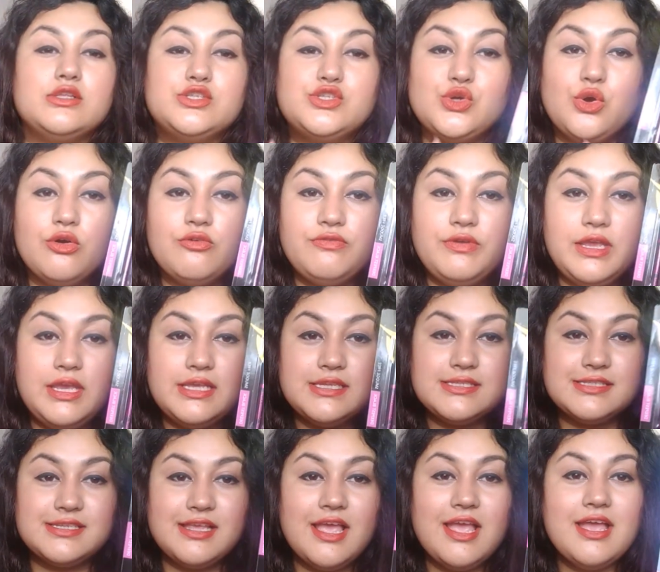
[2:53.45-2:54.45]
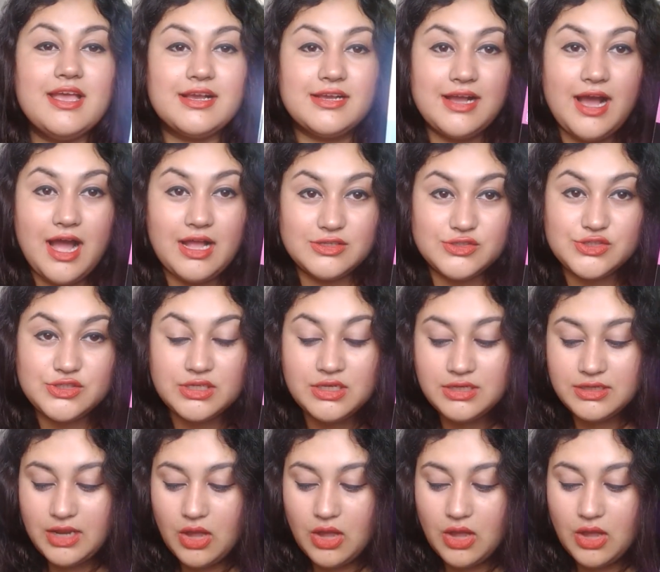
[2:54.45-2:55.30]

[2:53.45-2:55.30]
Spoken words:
jovees kajal.